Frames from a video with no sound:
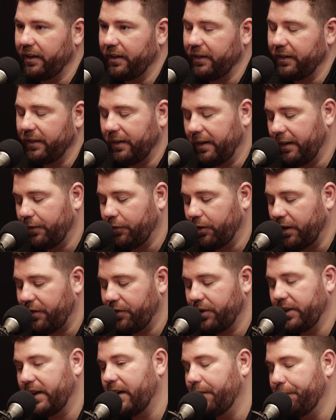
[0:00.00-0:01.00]
And
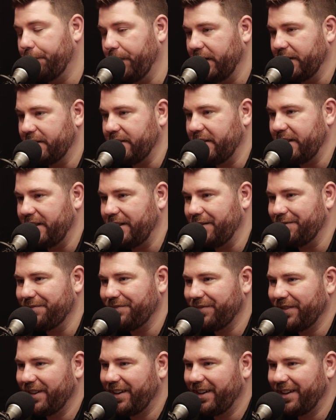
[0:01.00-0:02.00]
whenever you got a big team,
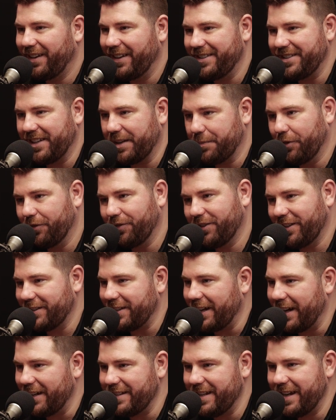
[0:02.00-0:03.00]
it's like moving the
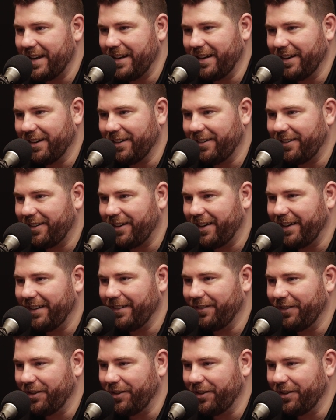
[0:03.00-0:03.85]
Titanic, right?